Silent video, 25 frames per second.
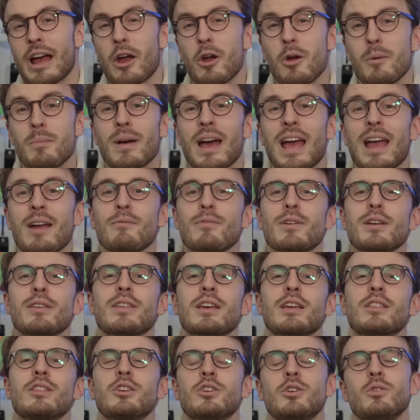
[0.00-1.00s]
I hope
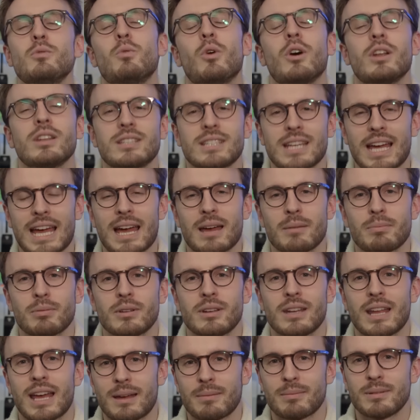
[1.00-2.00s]
everything that you want to
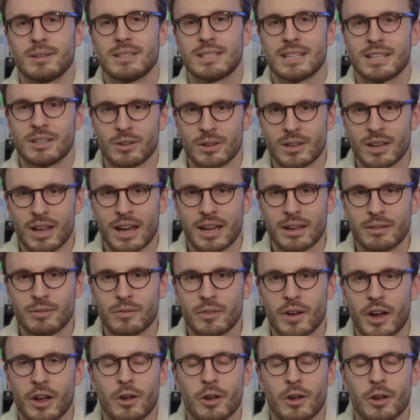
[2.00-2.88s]
happen happens in your life.